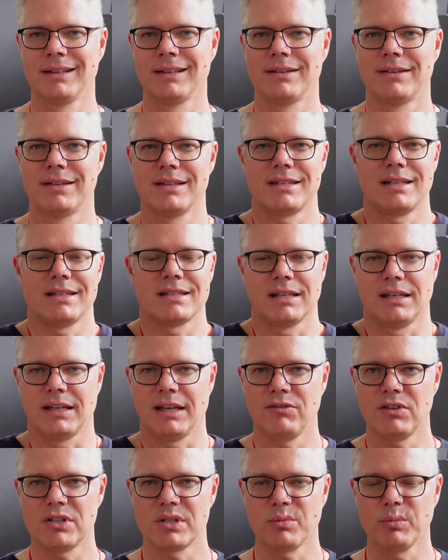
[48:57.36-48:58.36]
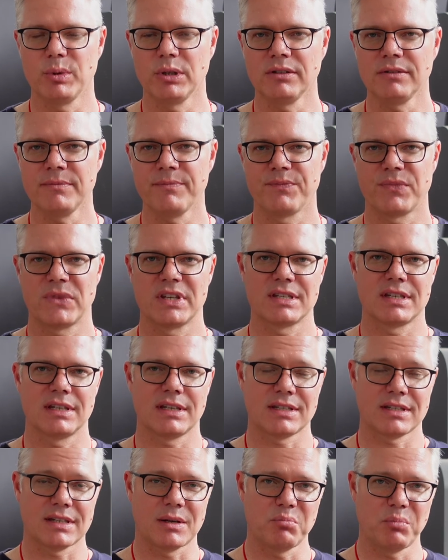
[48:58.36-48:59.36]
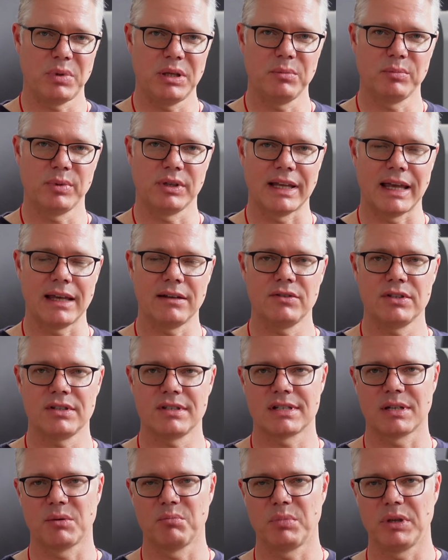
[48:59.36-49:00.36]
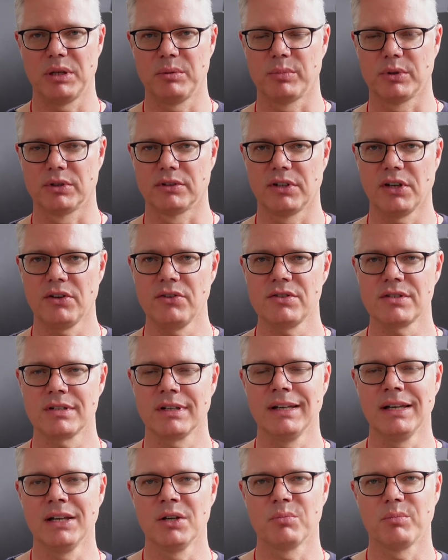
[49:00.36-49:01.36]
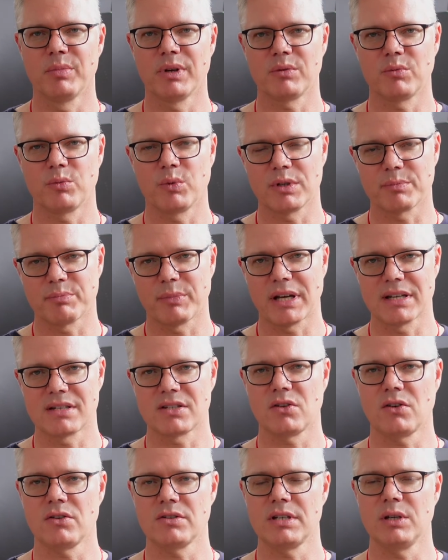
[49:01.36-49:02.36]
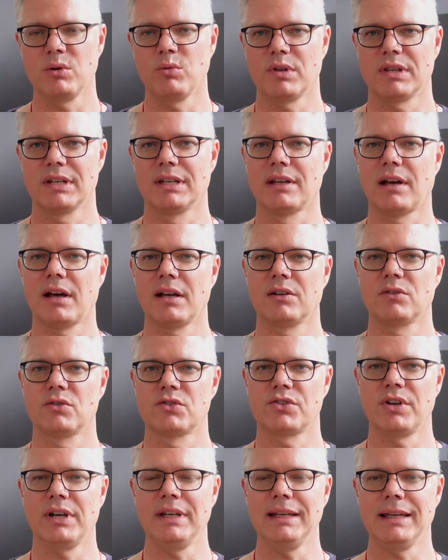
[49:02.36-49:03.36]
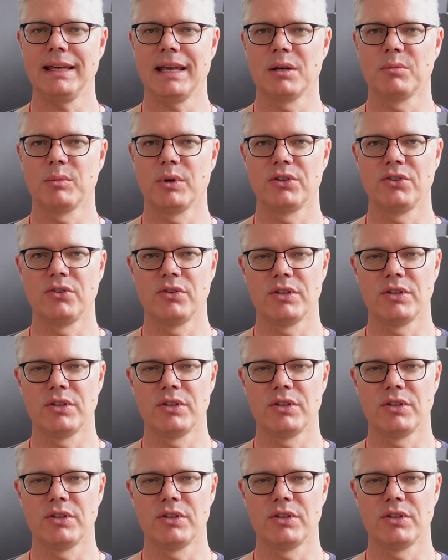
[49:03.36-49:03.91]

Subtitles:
This is inevitable. Some people have it, some people don't. But by starting with the nylon training ammo, you